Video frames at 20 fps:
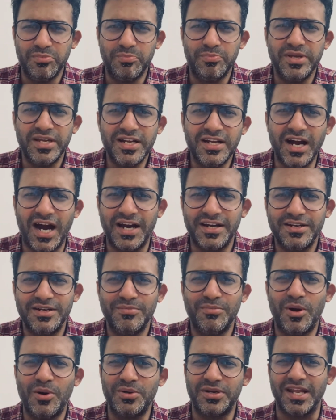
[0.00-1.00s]
be guarded
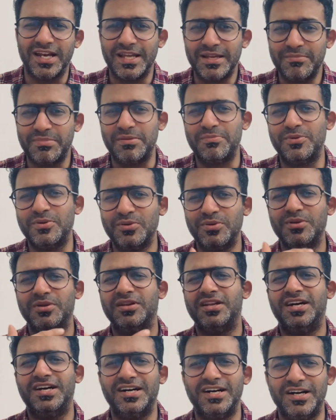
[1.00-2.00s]
about telling
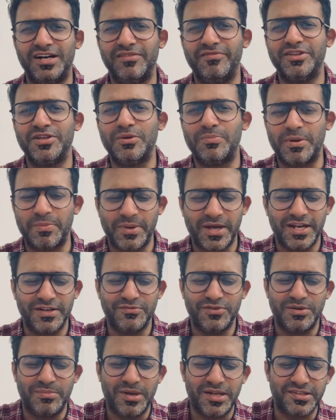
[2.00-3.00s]
people when you're preparing
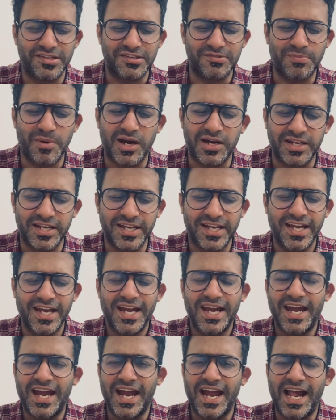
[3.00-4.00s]
for MRCS Part A.
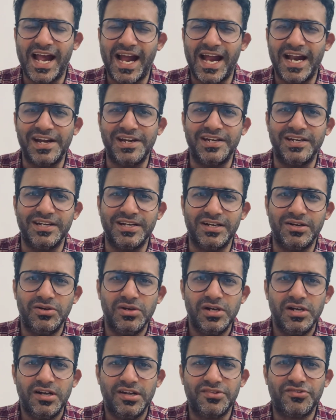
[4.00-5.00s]
And
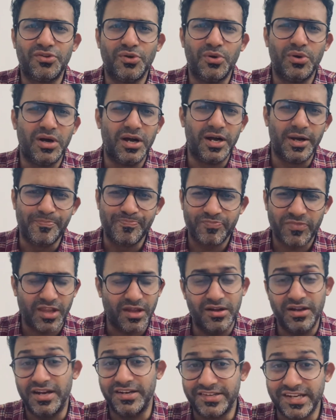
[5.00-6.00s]

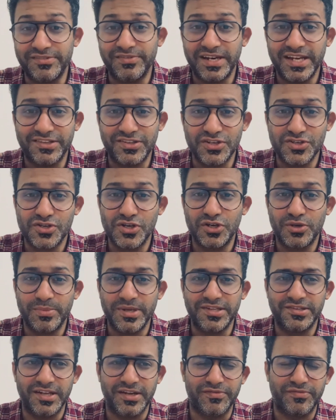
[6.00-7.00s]
it's just very essential to
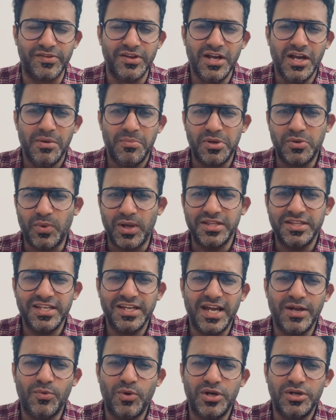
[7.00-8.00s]
be safe. But one
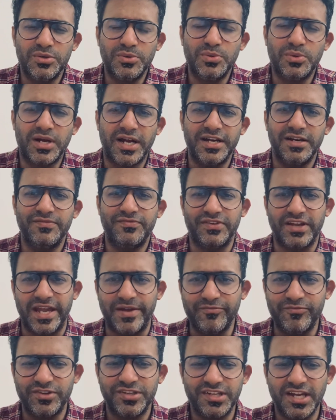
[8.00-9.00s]
thing I want to kind of
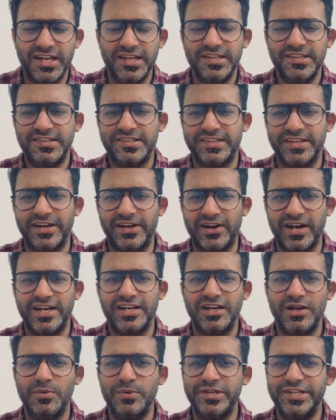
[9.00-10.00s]
emphasize right
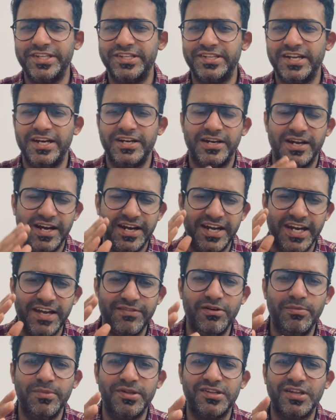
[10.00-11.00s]
now is that
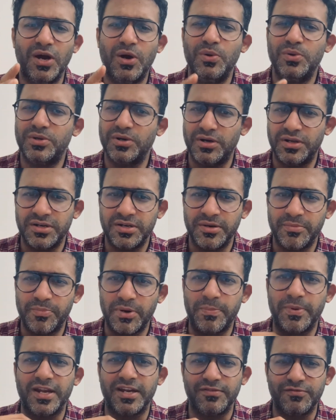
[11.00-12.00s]
never miss out on
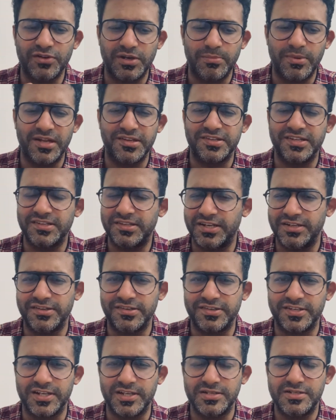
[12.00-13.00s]
preparing for MRCS at
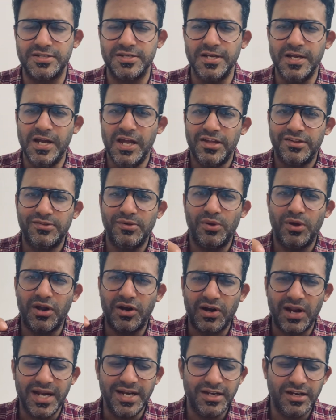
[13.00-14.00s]
this stage. So
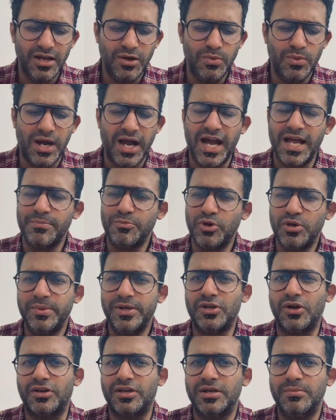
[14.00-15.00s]
right now, I'm going to
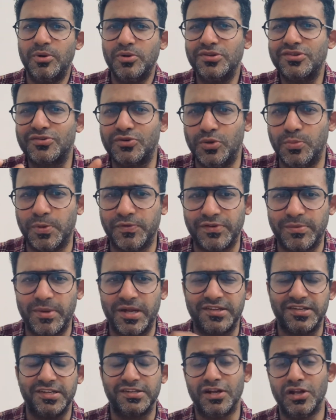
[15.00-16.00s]
be talking about the scope of
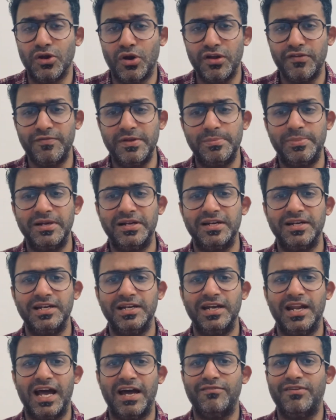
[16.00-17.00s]
MRCS. A lot of people
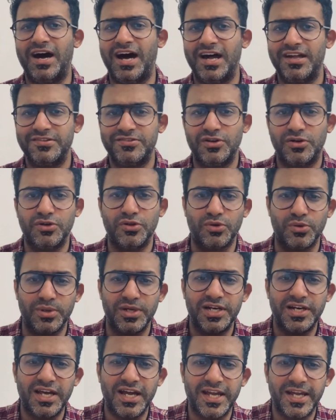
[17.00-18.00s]
have asked Dr.
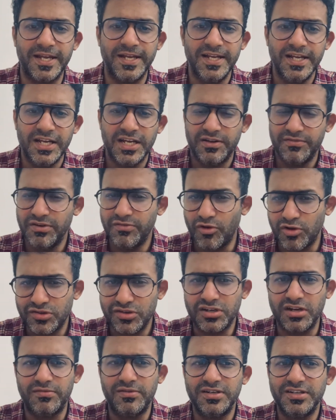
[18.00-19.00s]
Rohan and I, we've
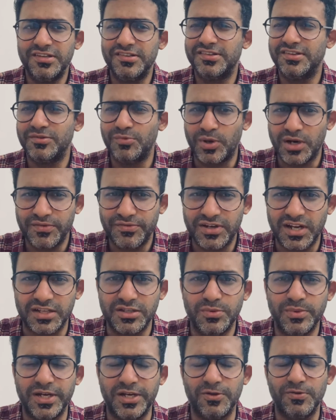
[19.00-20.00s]
also covered this in one of our
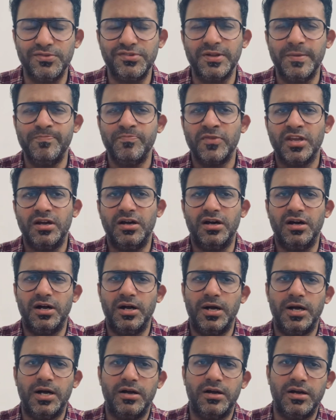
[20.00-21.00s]
other
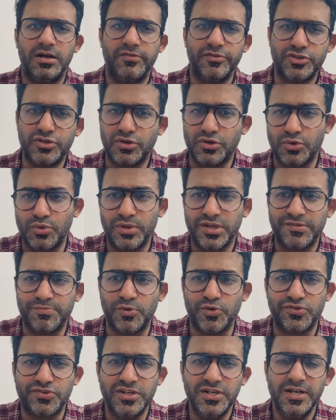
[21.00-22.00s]
videos, which Dr. Rohan has
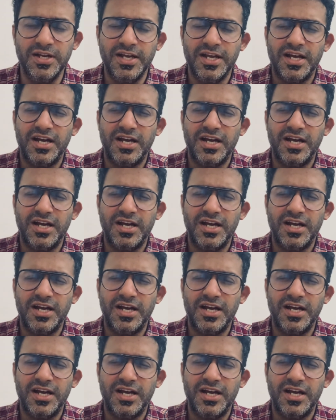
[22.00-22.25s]
posted.